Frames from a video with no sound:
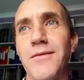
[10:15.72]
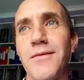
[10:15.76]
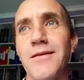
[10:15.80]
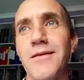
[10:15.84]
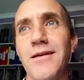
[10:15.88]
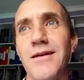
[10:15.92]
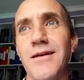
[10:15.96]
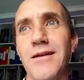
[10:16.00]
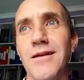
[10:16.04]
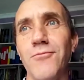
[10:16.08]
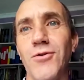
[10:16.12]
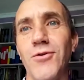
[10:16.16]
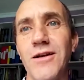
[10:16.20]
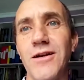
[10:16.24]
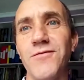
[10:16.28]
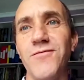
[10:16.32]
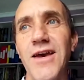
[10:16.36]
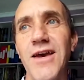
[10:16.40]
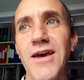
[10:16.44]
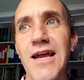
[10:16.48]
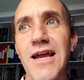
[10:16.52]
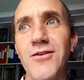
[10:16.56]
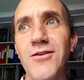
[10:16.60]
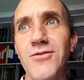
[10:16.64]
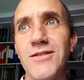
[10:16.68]
and what
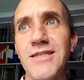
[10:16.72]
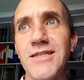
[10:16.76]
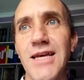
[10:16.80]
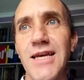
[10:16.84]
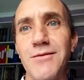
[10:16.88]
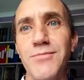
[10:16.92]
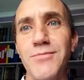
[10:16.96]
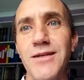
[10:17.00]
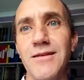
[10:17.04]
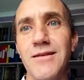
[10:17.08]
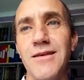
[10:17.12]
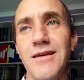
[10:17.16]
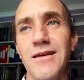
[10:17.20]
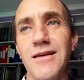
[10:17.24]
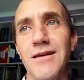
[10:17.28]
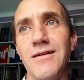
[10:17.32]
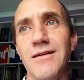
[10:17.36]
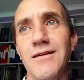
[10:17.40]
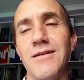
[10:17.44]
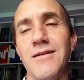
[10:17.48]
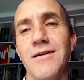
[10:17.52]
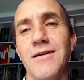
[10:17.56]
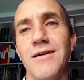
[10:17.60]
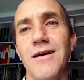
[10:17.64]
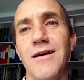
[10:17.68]
values can be
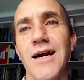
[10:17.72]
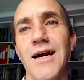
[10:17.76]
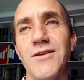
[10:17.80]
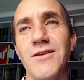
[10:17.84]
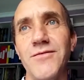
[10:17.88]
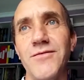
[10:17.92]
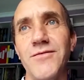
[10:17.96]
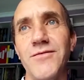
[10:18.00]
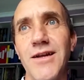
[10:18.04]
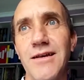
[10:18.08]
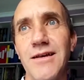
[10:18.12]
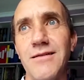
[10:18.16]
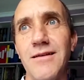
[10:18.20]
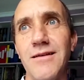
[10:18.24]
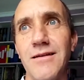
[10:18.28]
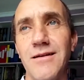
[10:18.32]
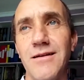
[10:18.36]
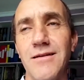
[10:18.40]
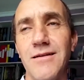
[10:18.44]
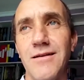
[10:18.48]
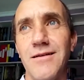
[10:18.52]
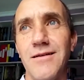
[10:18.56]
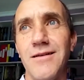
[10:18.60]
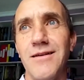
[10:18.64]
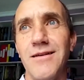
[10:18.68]
there out of nothing.
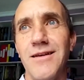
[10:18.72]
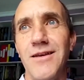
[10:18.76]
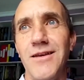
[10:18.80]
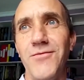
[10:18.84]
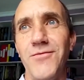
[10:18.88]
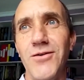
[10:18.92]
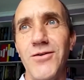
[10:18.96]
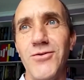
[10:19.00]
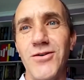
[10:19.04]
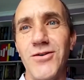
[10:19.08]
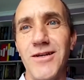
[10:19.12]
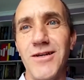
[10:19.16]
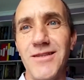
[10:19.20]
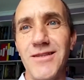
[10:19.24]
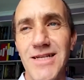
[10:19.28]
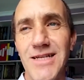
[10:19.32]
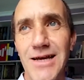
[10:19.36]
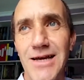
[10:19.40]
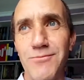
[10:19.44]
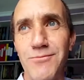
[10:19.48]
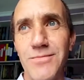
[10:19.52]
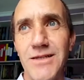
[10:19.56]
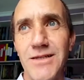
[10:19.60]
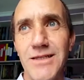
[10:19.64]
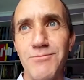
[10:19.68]
If we look at the
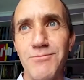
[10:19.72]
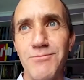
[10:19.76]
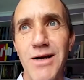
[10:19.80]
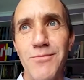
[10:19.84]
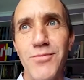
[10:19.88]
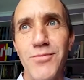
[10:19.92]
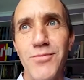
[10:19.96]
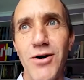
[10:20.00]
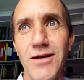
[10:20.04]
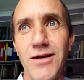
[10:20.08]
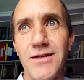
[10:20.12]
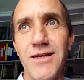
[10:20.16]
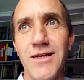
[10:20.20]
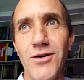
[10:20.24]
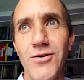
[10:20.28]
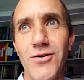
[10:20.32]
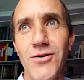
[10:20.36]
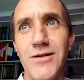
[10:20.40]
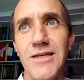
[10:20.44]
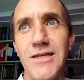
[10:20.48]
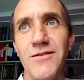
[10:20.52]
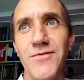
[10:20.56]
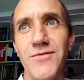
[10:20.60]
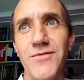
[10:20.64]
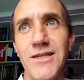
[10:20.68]
numbers, my partner
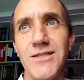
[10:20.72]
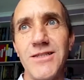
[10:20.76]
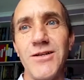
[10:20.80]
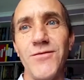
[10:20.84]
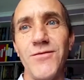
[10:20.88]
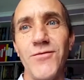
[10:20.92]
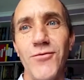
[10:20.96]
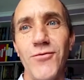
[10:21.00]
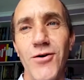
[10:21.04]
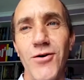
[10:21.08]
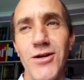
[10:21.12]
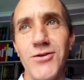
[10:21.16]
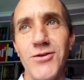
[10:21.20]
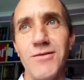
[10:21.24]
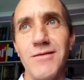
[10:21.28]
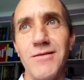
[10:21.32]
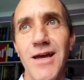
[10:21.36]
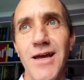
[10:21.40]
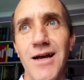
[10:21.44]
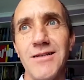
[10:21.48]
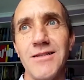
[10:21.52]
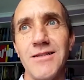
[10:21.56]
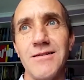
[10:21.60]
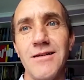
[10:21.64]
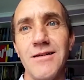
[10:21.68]
only invested
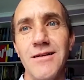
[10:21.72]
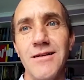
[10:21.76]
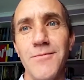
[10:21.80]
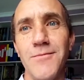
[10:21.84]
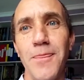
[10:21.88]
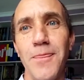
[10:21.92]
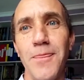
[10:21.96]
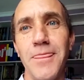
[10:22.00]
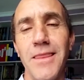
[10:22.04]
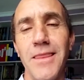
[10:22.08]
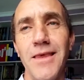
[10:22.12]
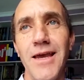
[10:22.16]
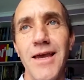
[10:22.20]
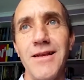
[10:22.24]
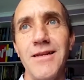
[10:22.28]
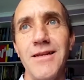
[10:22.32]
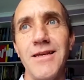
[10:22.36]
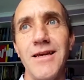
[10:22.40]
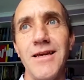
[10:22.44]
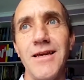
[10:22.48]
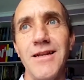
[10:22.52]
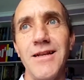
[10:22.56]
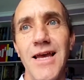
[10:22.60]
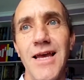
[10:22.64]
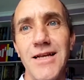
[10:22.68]
400,000, and he
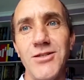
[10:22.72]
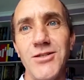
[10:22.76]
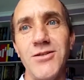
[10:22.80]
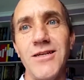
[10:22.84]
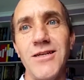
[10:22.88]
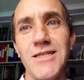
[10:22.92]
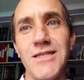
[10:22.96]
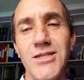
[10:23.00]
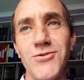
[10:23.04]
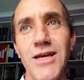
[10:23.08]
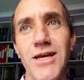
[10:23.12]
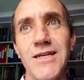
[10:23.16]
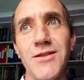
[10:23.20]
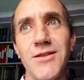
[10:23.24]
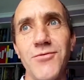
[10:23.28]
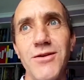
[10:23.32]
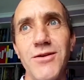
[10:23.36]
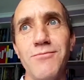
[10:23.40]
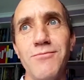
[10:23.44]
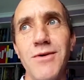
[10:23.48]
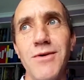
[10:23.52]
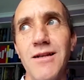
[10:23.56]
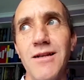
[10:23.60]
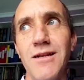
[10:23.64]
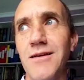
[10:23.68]
can actually extract
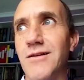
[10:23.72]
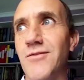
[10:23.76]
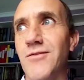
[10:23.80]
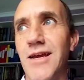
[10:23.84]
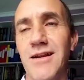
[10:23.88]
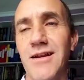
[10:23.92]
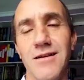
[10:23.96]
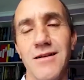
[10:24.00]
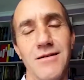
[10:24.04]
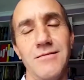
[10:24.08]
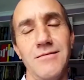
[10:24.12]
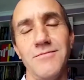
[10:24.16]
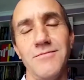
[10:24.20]
3 million rand now